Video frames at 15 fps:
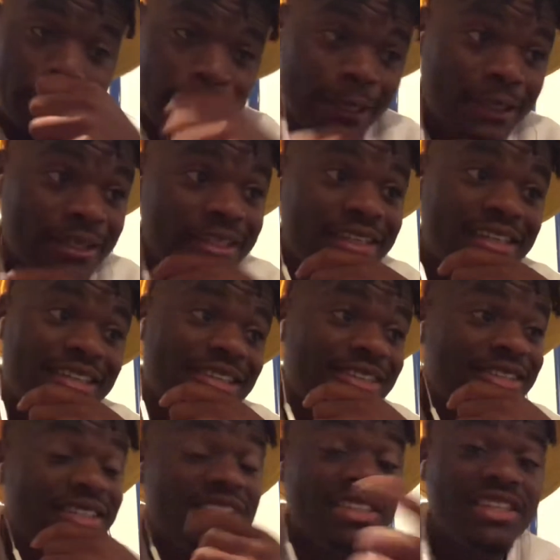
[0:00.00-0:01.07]
uh,
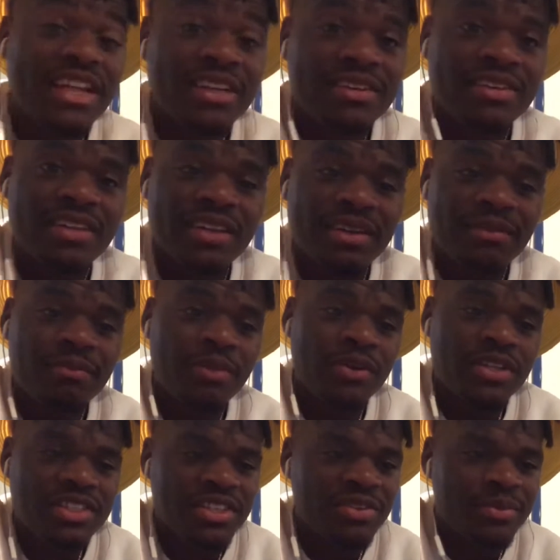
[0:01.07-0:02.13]
the they, the
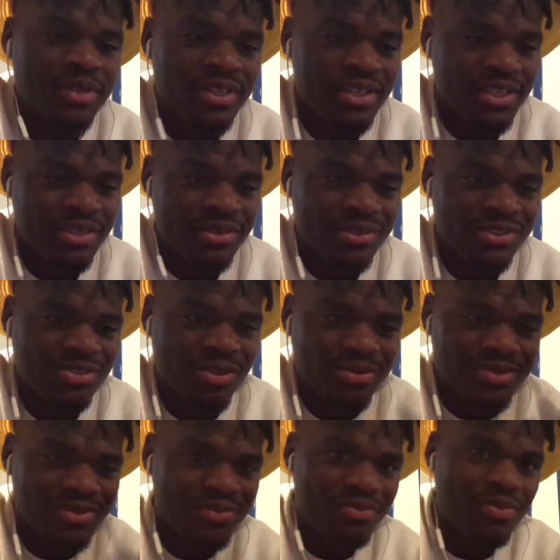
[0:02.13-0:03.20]
both the channel will be linked in the
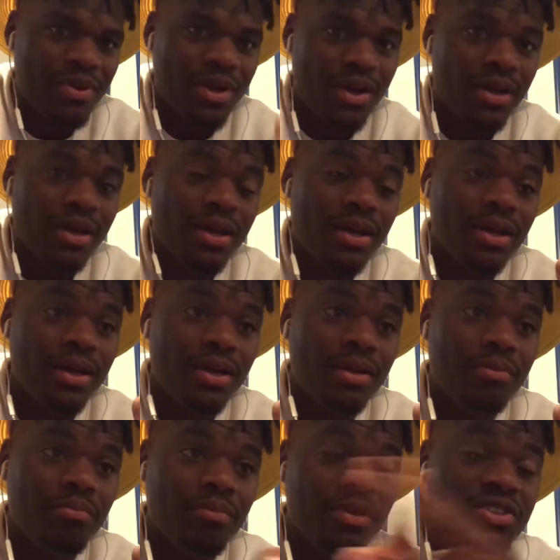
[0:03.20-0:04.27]
description.
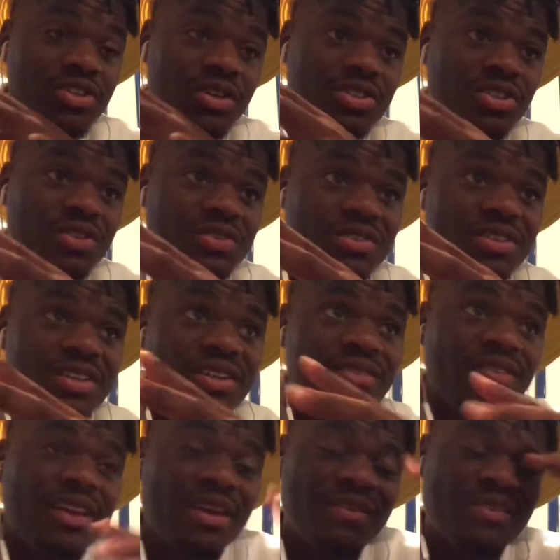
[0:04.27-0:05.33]
Uh, make sure you go show some
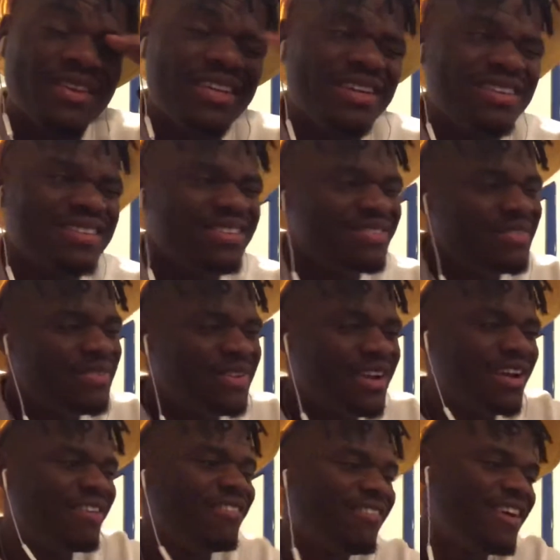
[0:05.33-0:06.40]
love. I'm gonna, I'm gonna
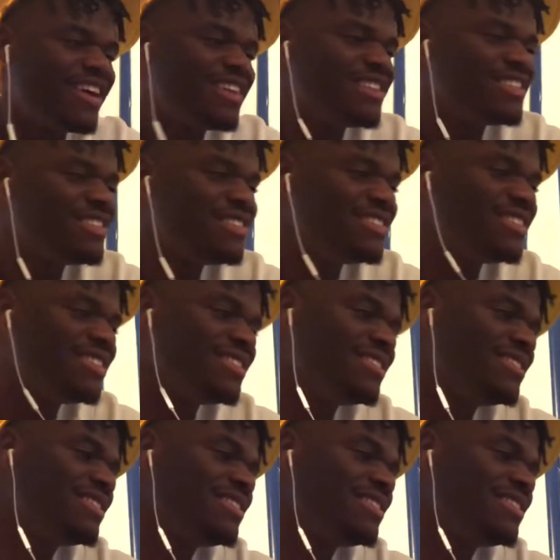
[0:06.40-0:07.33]
hop right into it.